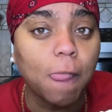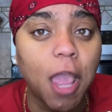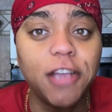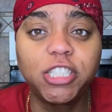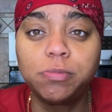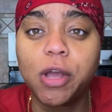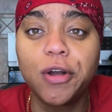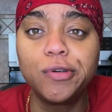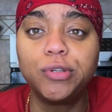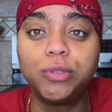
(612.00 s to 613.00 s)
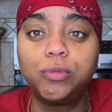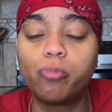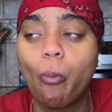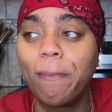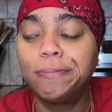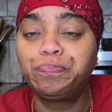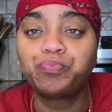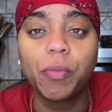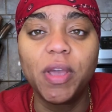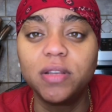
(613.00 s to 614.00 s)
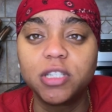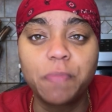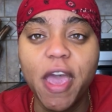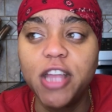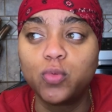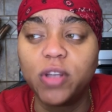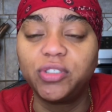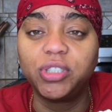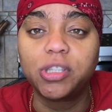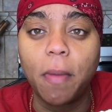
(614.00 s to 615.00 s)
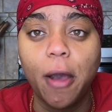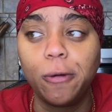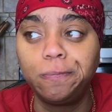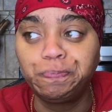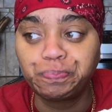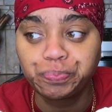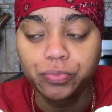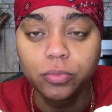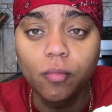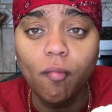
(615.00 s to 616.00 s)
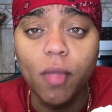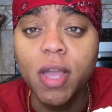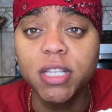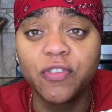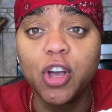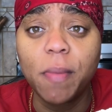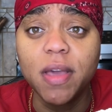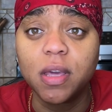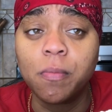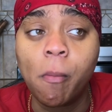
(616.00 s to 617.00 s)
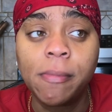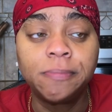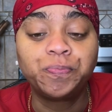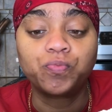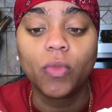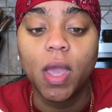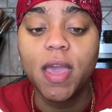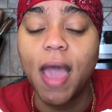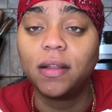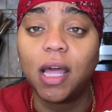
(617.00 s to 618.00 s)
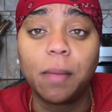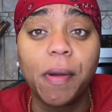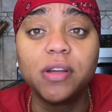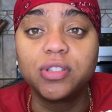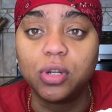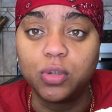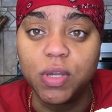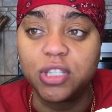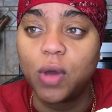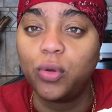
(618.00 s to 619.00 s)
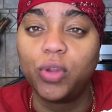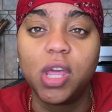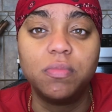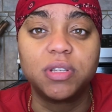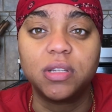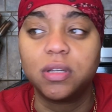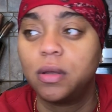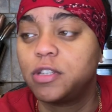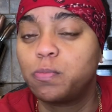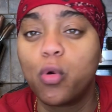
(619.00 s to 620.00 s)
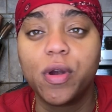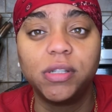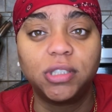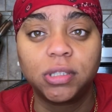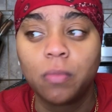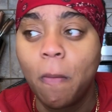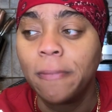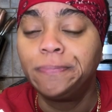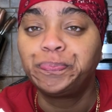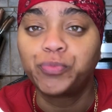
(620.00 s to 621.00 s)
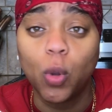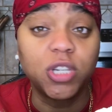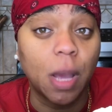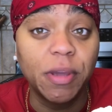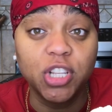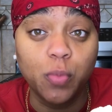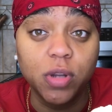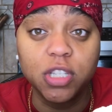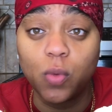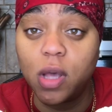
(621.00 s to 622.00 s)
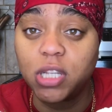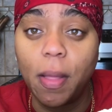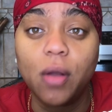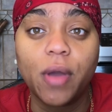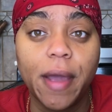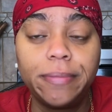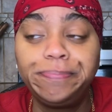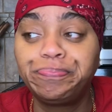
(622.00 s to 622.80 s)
he seemed like a cool dude. Because his page wasn't just about his filmmaking. He had a lot of personal tweets. So I knew that he was into sports, which I'm into sports as well. So okay,